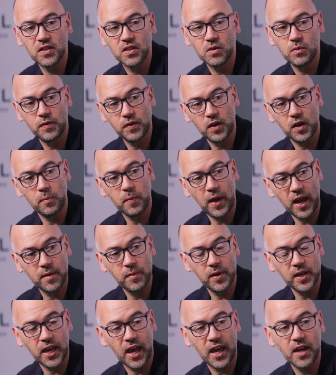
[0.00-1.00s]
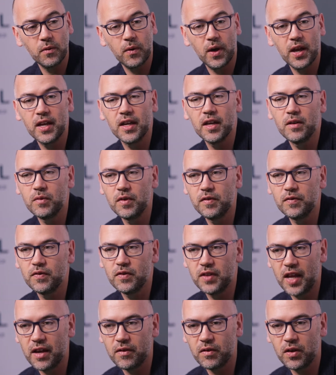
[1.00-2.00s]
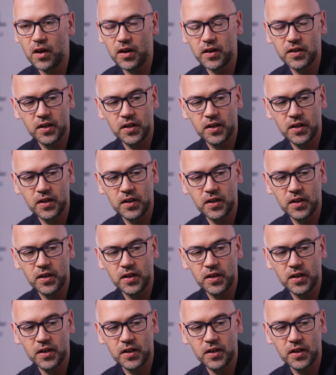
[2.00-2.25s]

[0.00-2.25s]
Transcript: So we've got a payment gateway, and we've now got